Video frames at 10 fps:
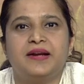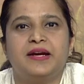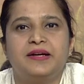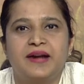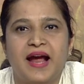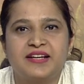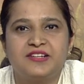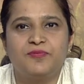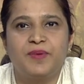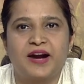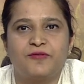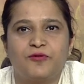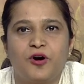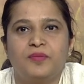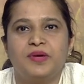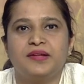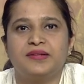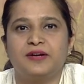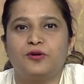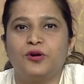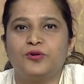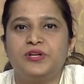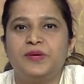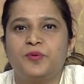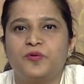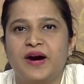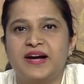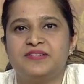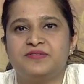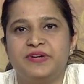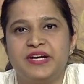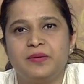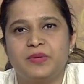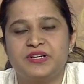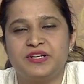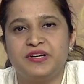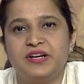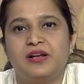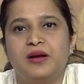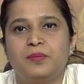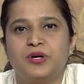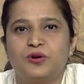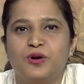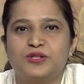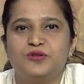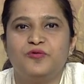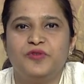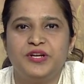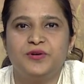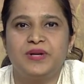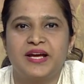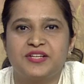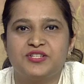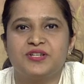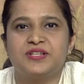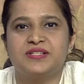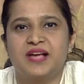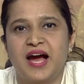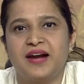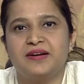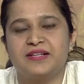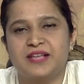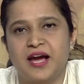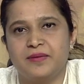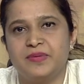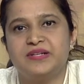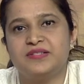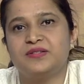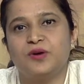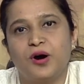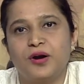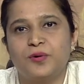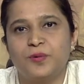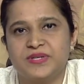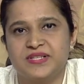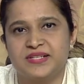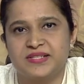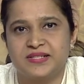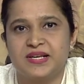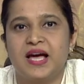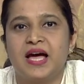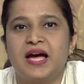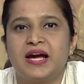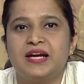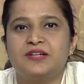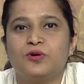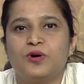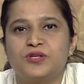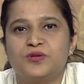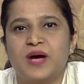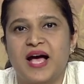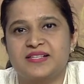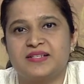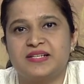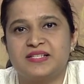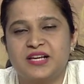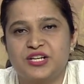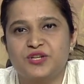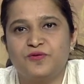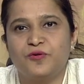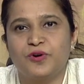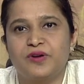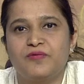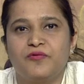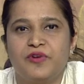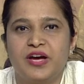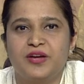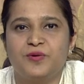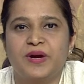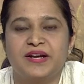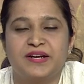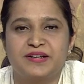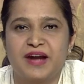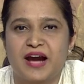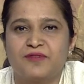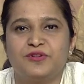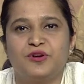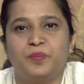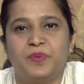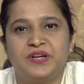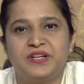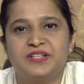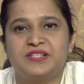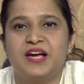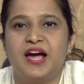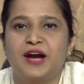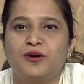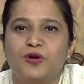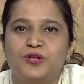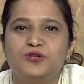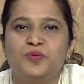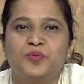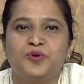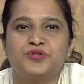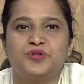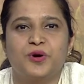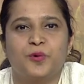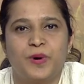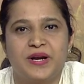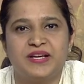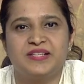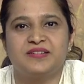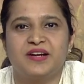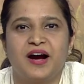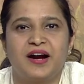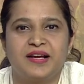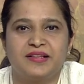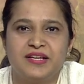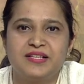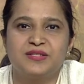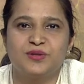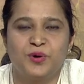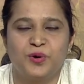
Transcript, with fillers: an interactive platform that not only provides reading material but also video lectures and assignments or quizzes. It also has a discussion forum where you can interact with your peers and also post your queries regarding this